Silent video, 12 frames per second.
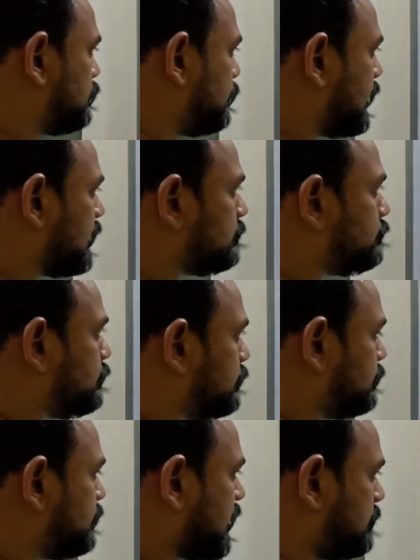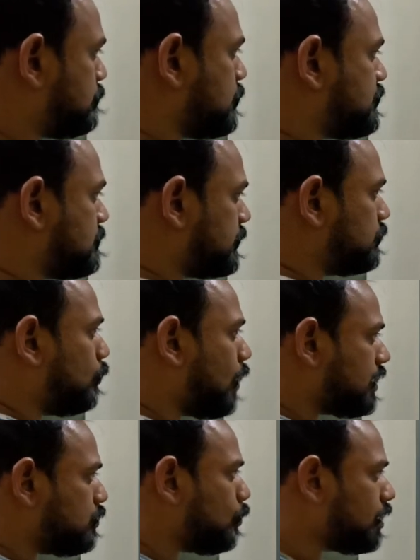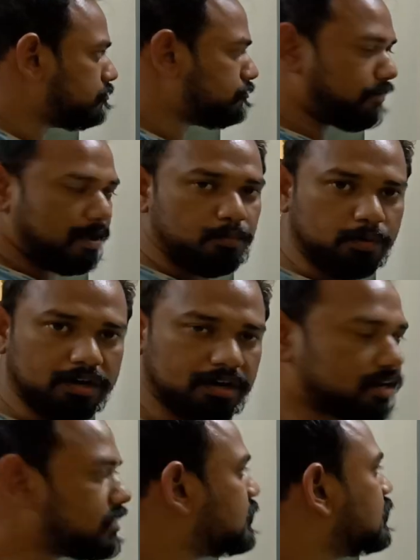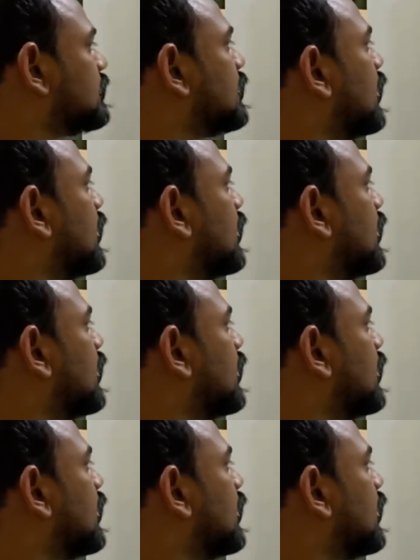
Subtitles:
if we can put them in one framework.